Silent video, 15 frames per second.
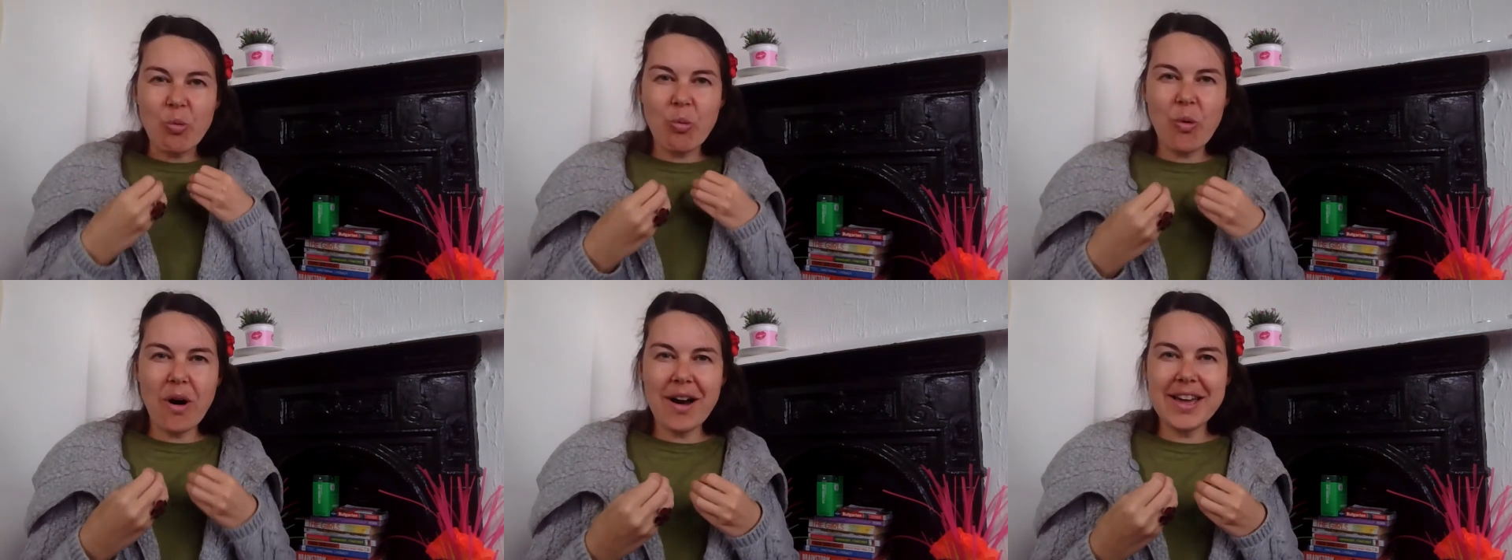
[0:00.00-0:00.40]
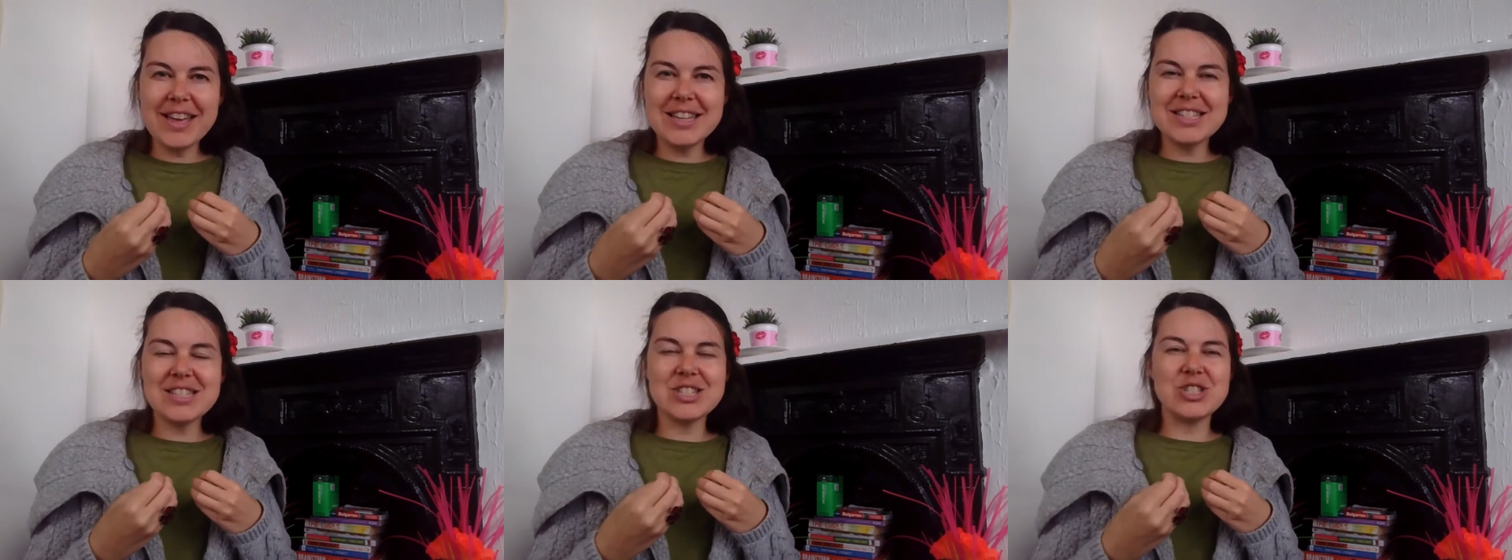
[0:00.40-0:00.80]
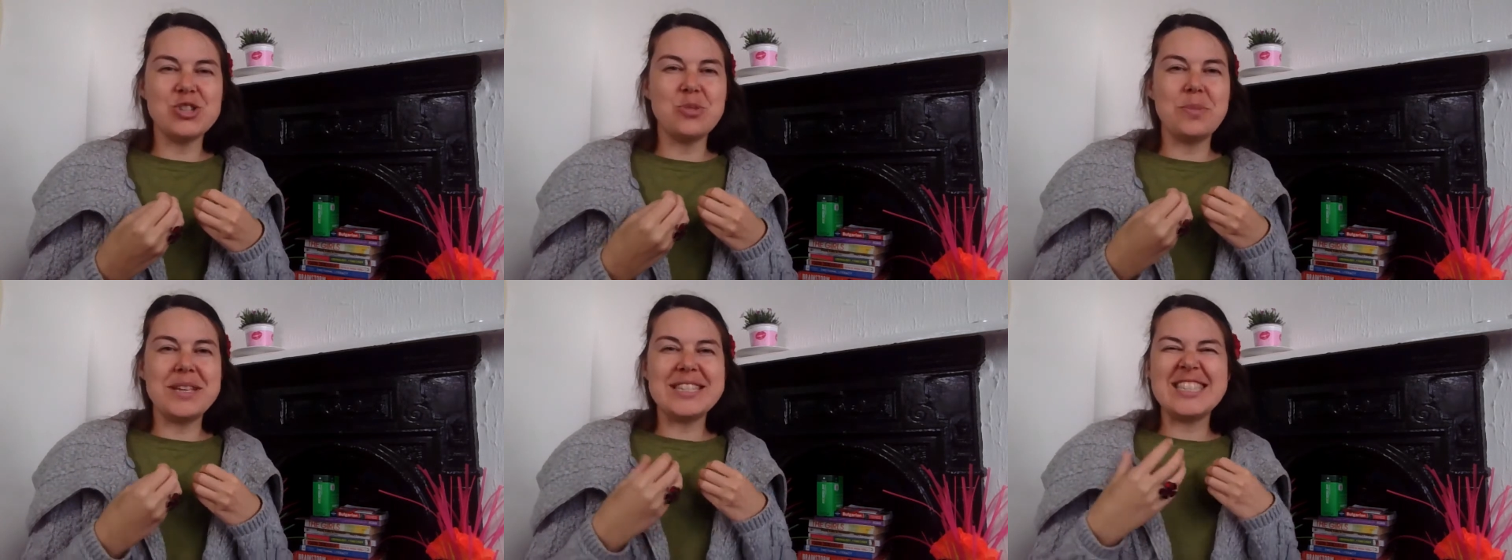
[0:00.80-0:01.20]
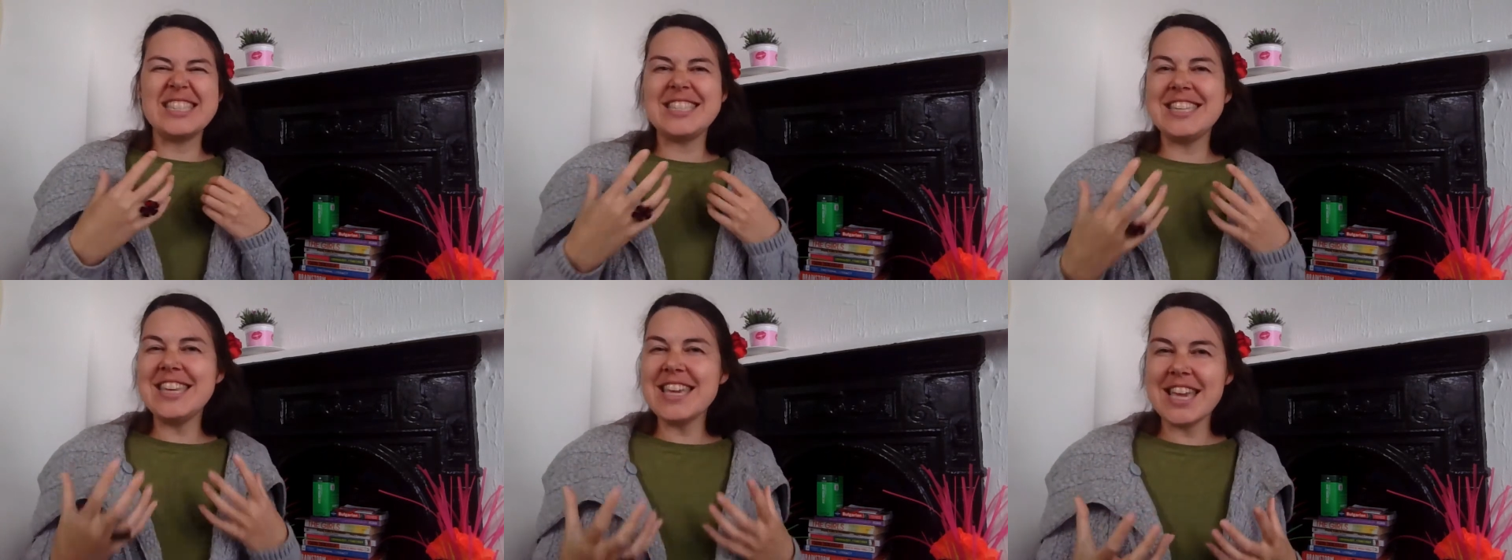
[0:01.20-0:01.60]
wired to be
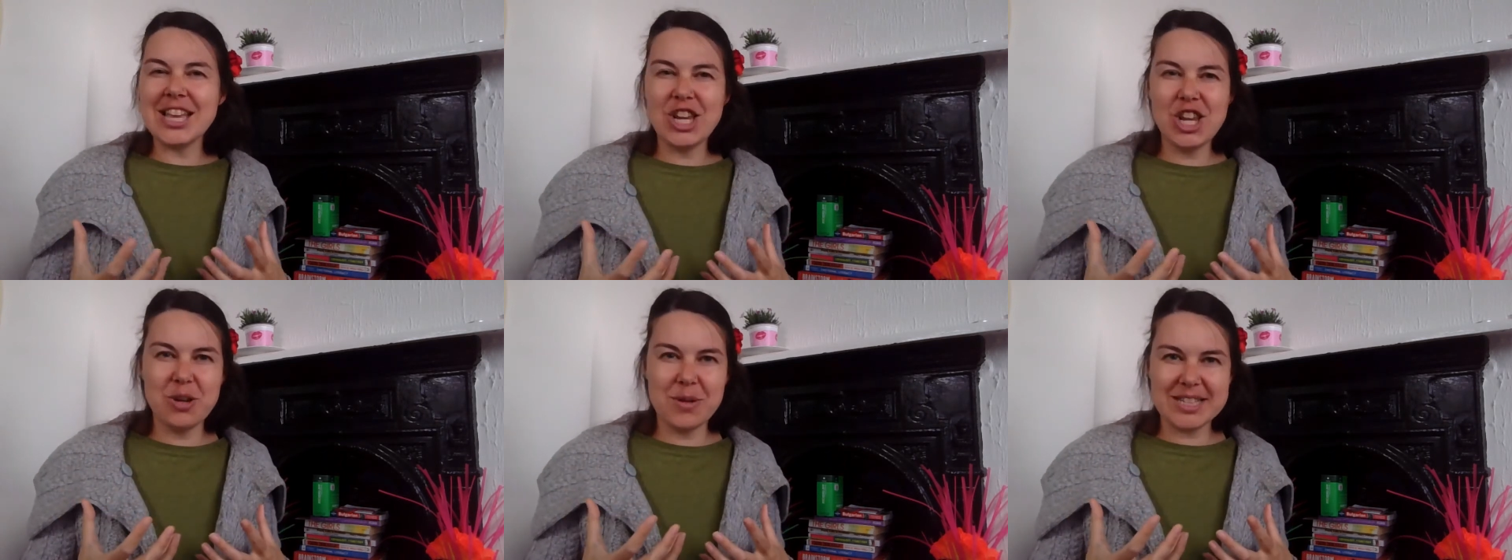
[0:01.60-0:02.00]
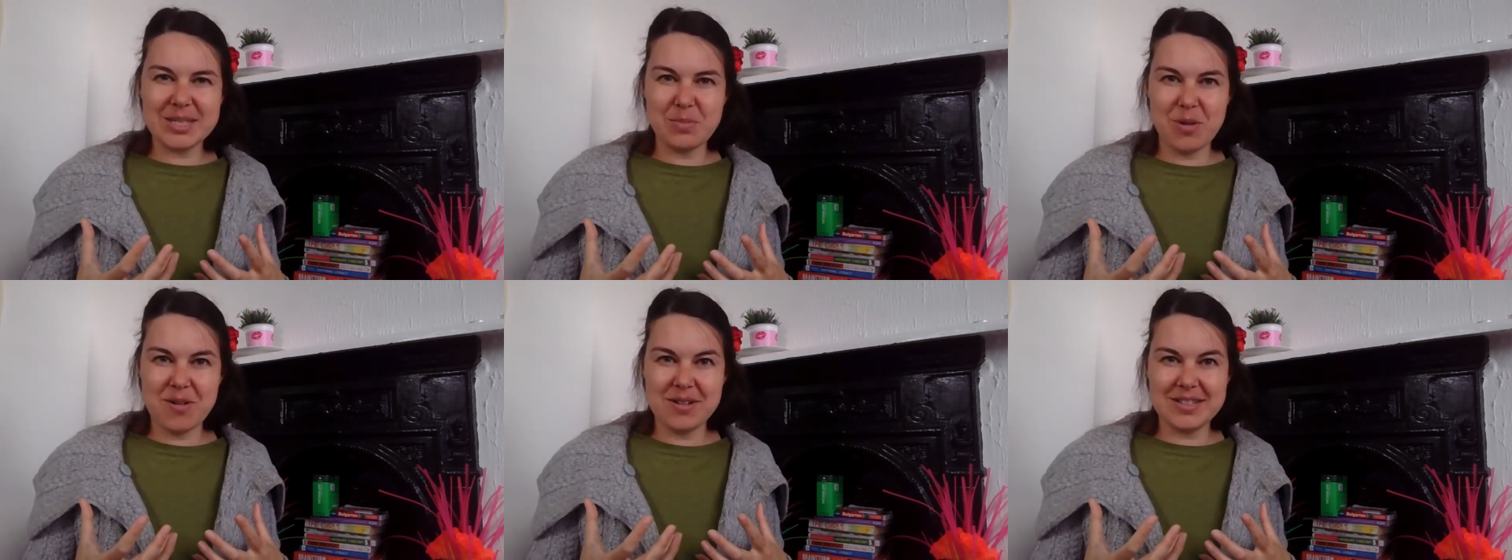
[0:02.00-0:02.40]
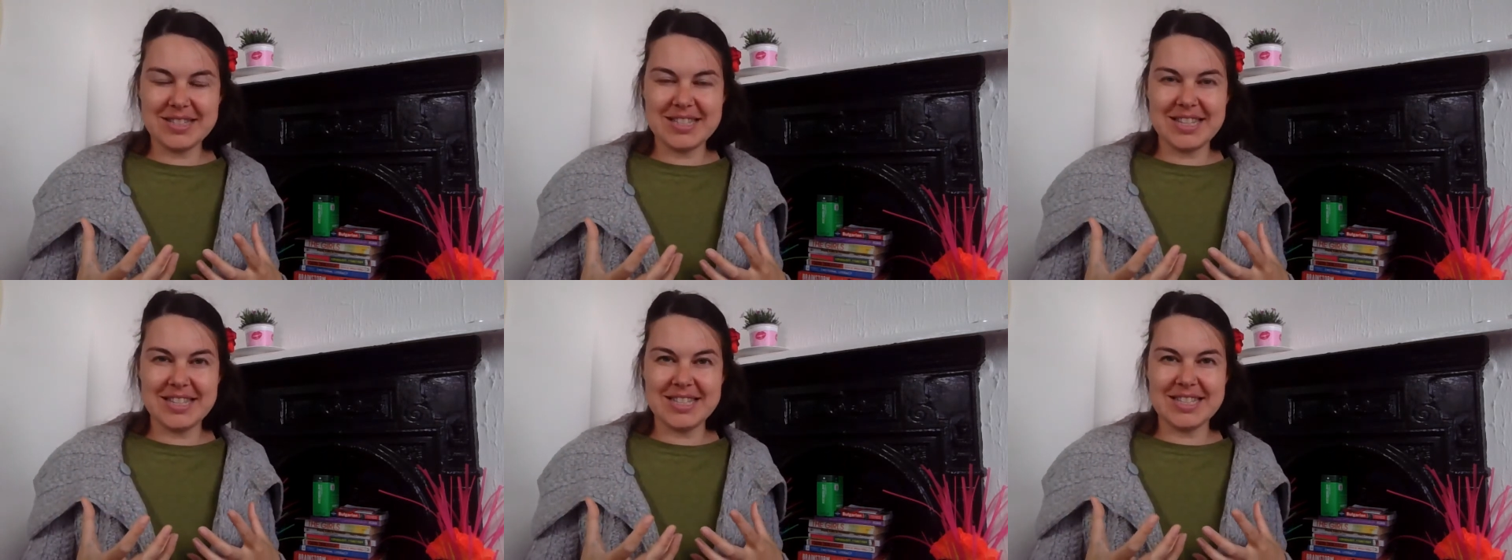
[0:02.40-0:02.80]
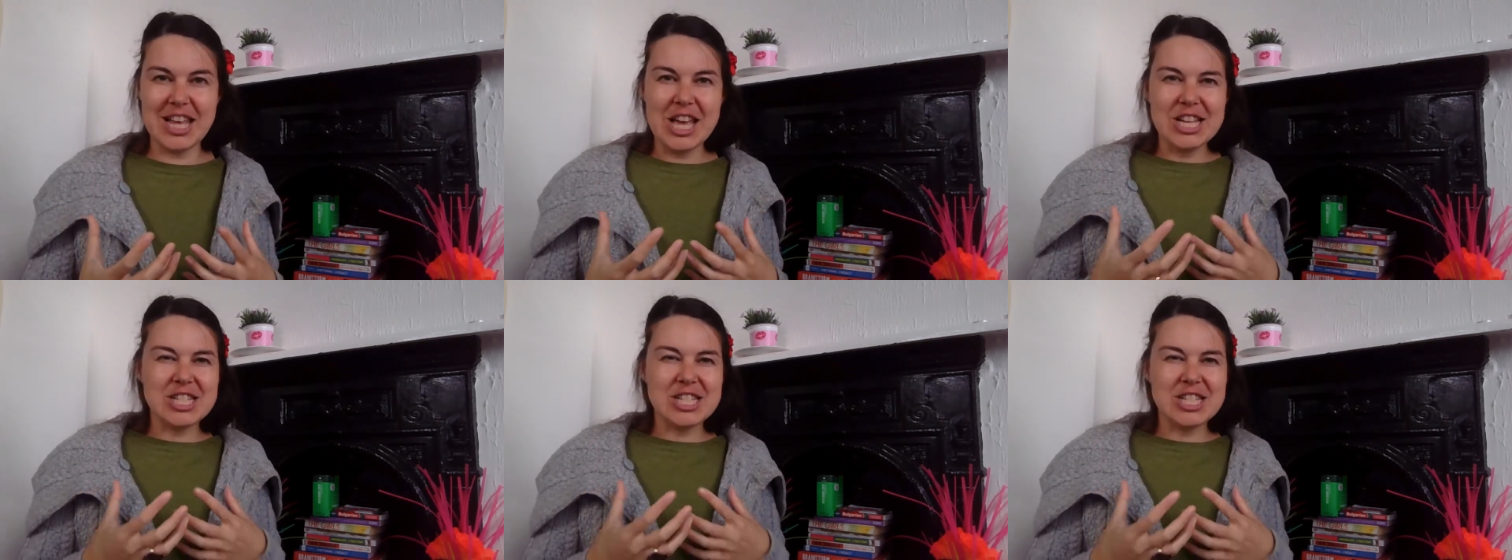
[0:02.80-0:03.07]
seeking new experiences,